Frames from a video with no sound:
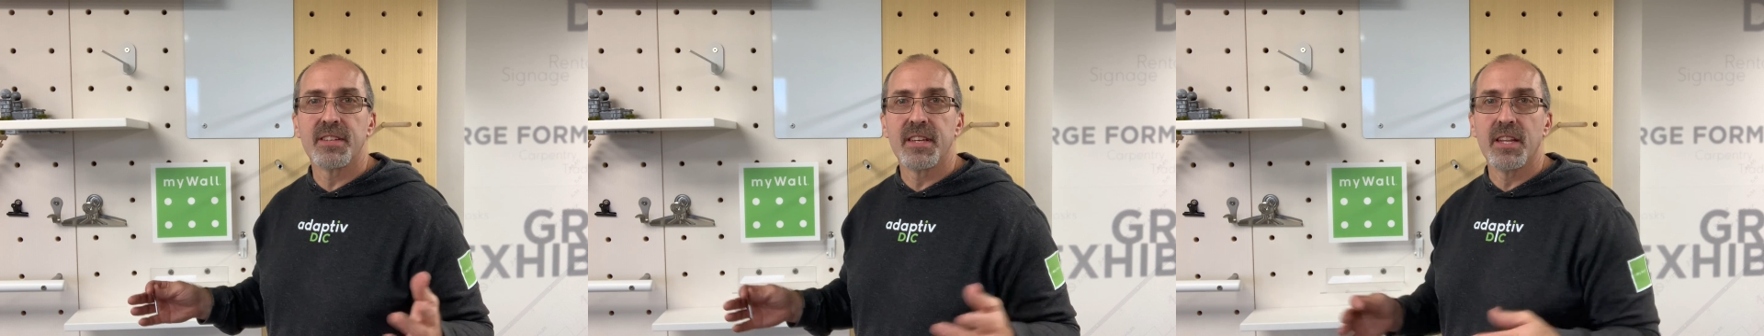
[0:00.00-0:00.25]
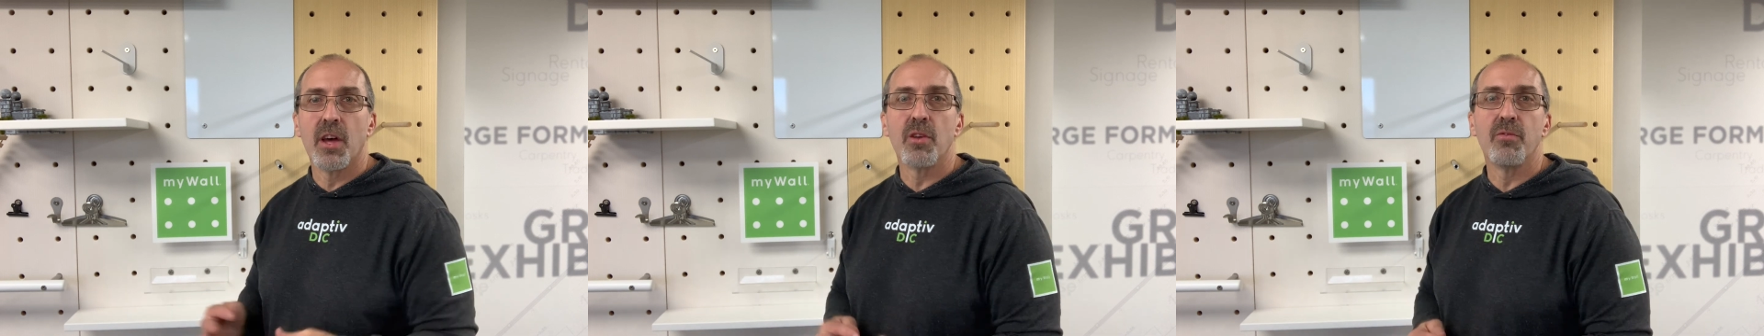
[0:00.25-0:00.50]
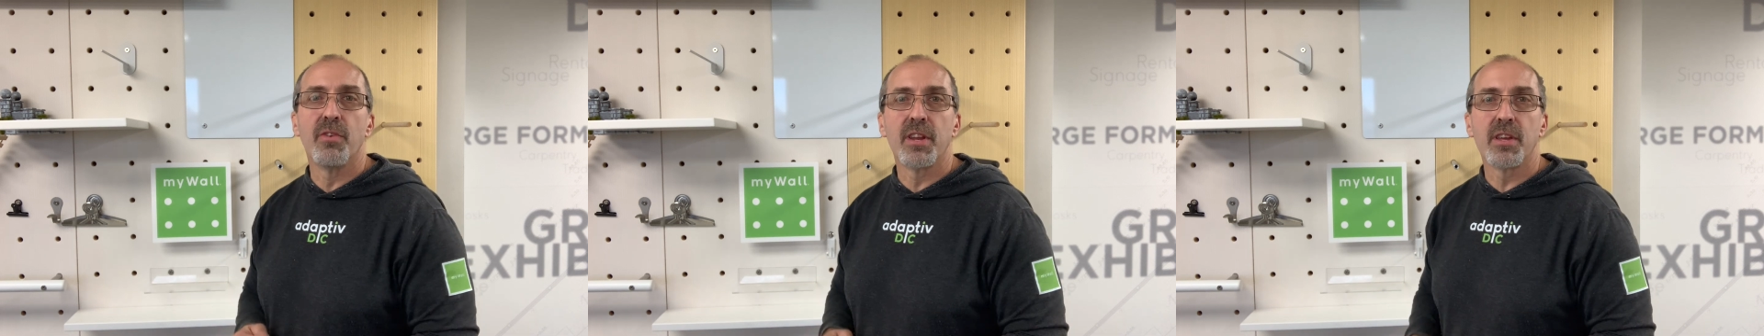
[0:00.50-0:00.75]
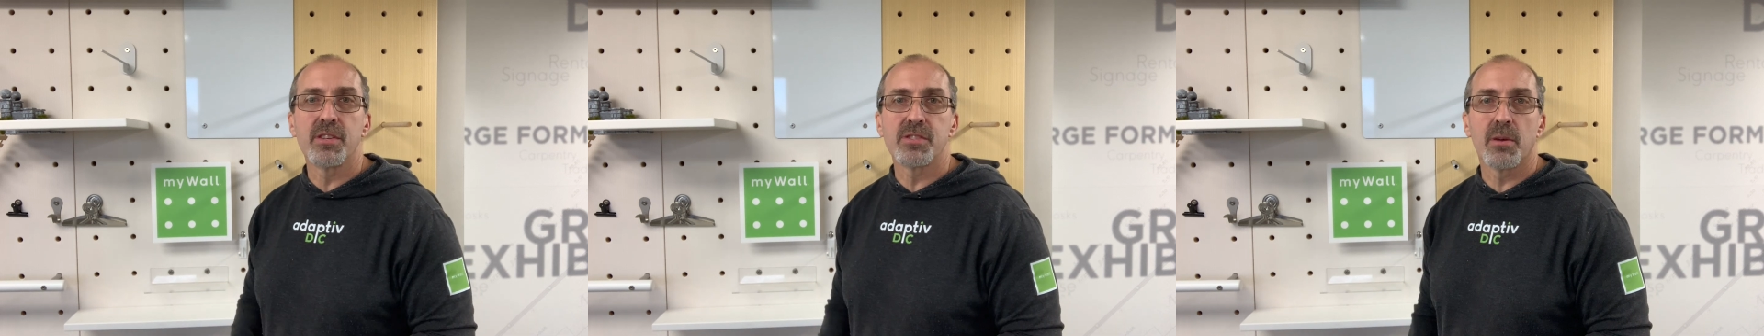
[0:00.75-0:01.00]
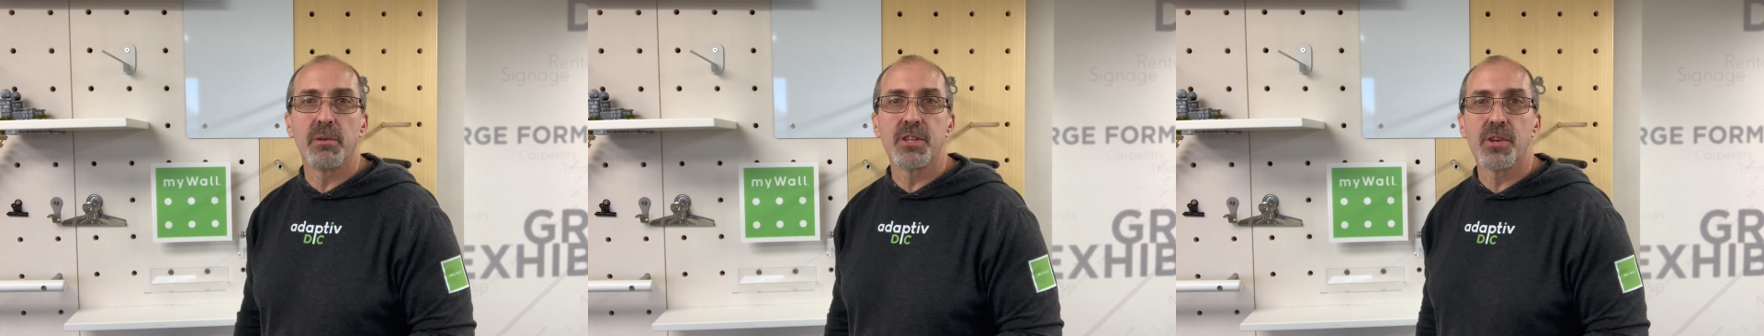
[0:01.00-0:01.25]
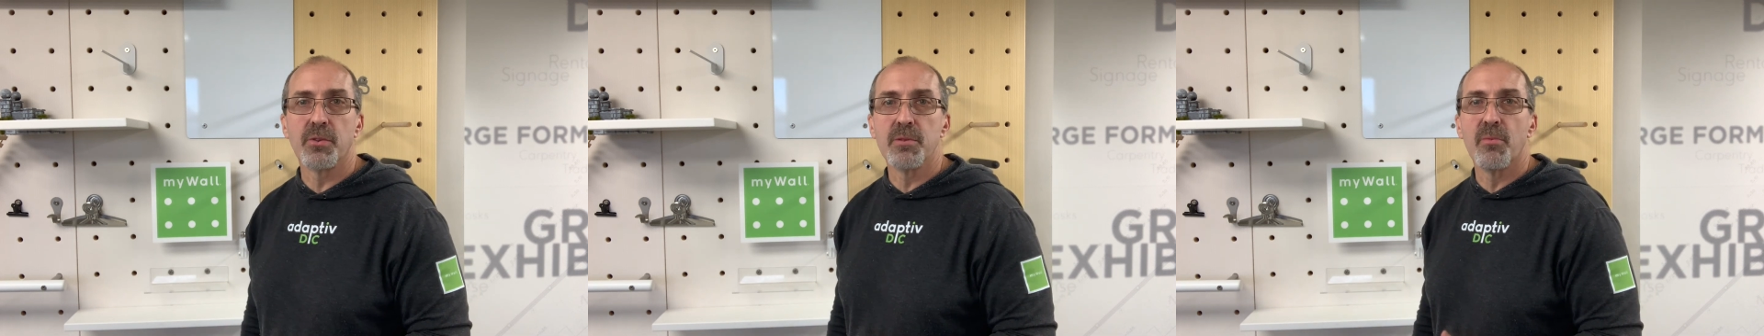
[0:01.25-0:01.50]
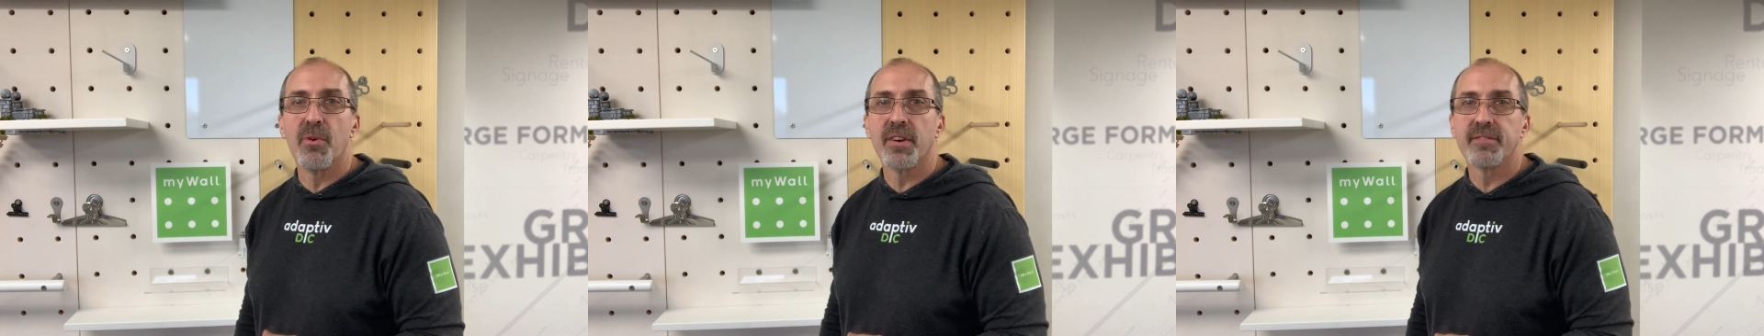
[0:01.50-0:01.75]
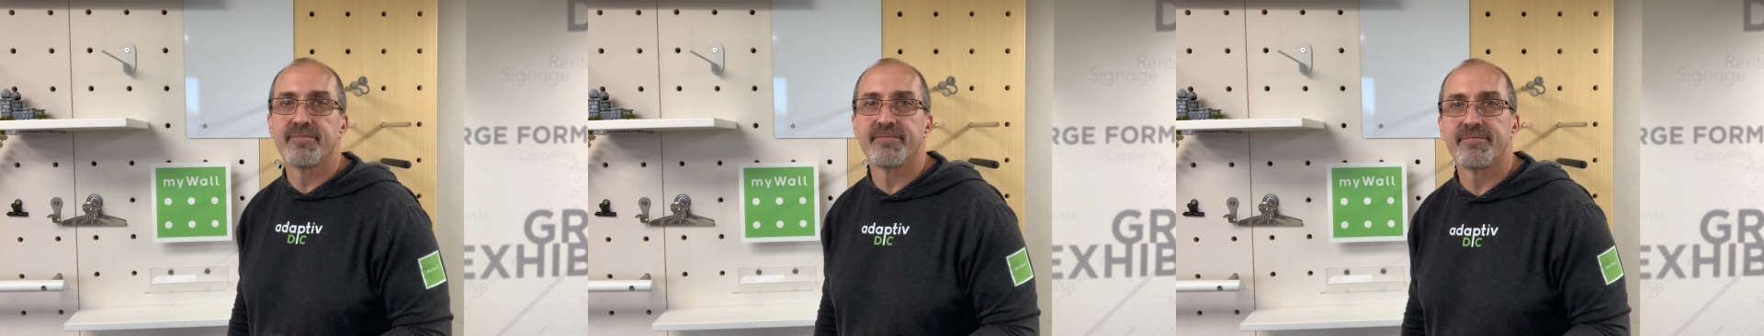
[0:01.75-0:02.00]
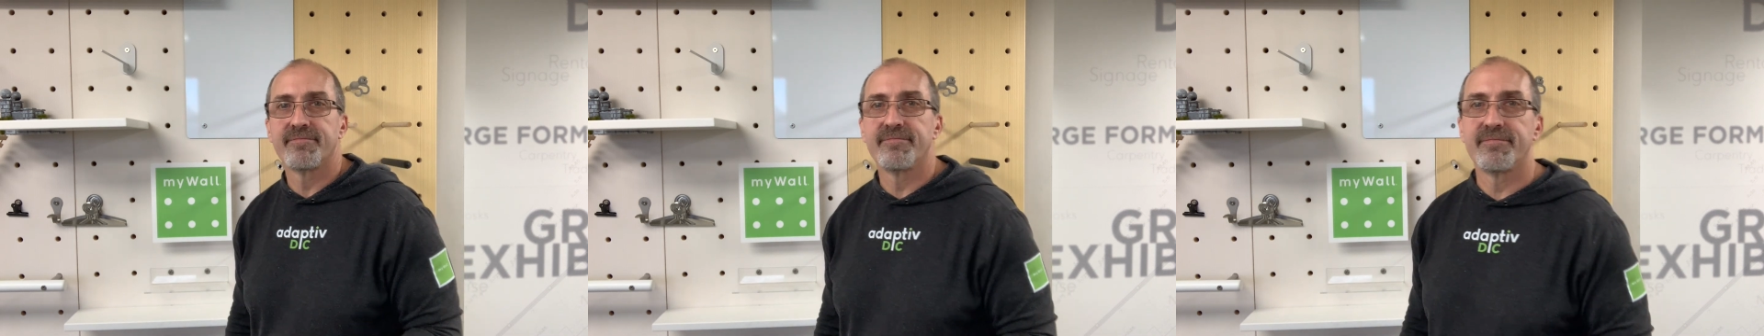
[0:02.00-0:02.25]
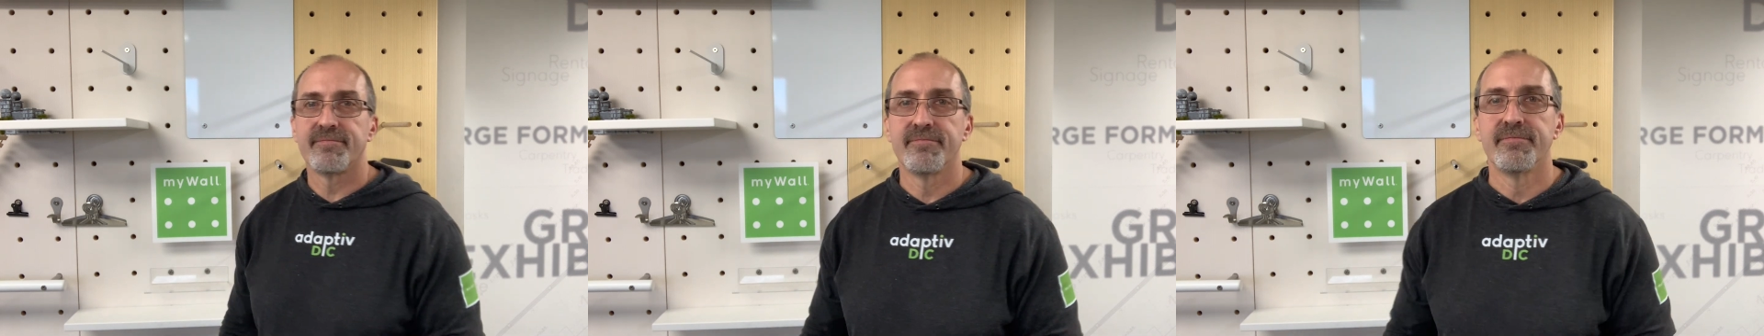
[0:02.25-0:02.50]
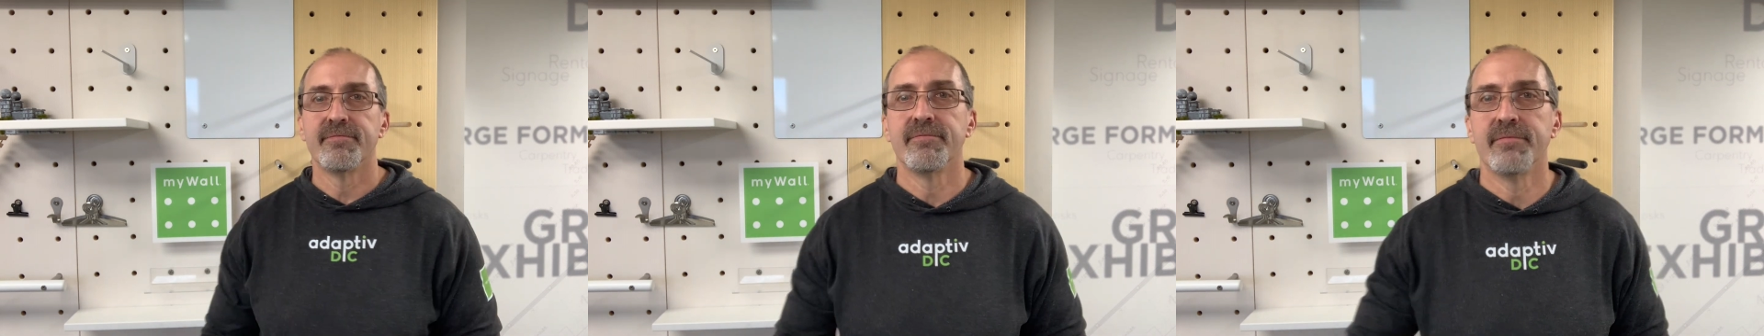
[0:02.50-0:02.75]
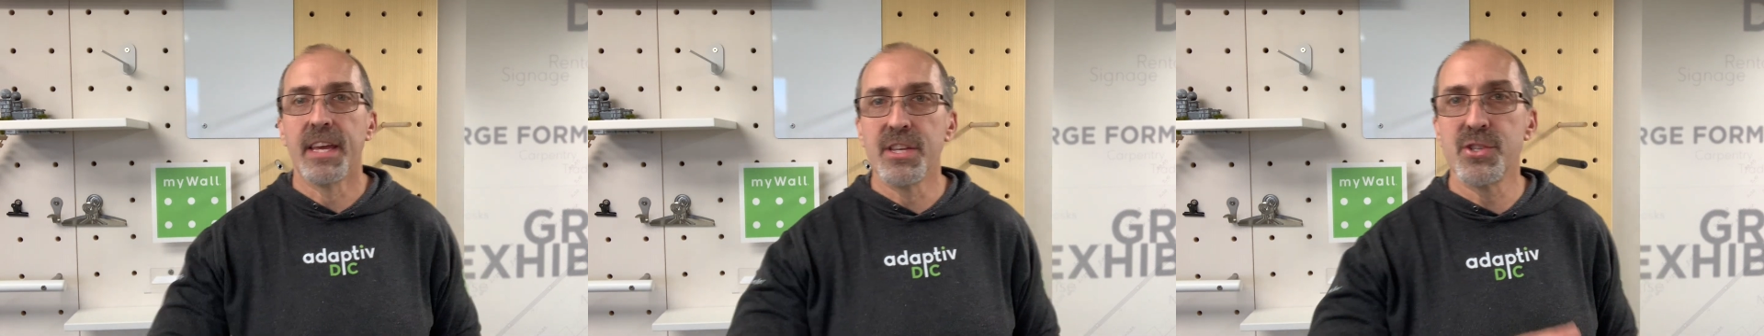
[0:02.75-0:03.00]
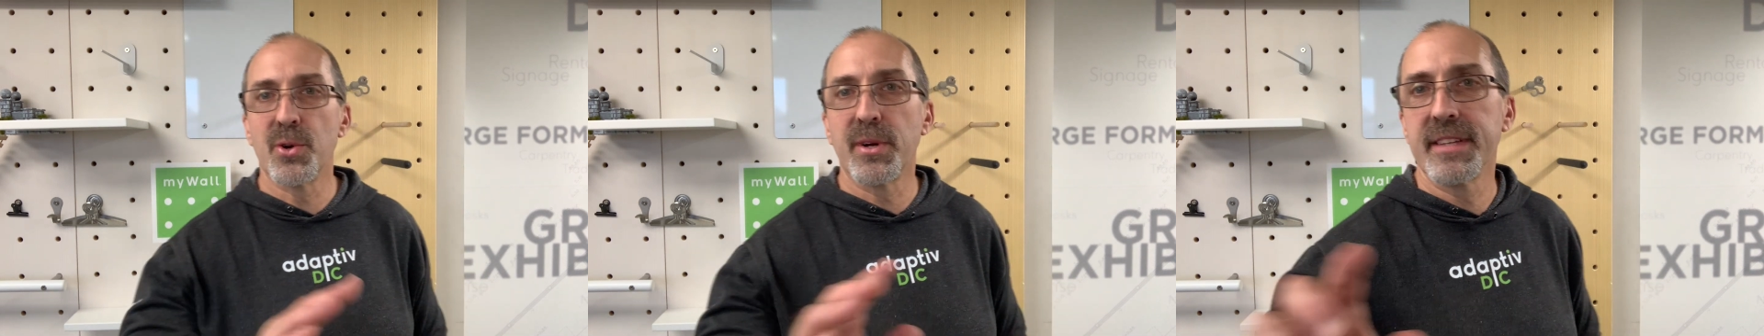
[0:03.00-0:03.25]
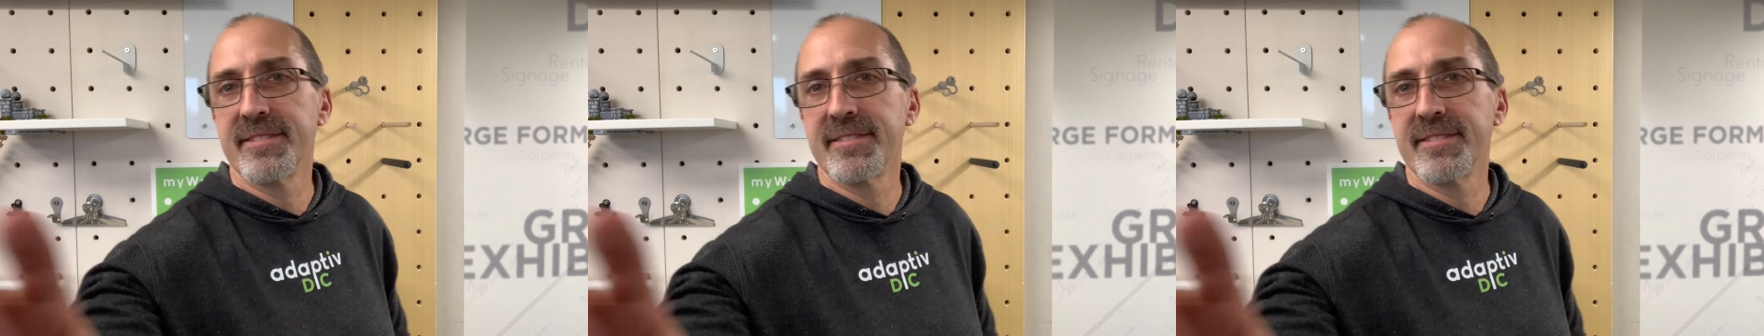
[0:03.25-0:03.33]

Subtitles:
In other videos, I'll be showing you more. Enjoy.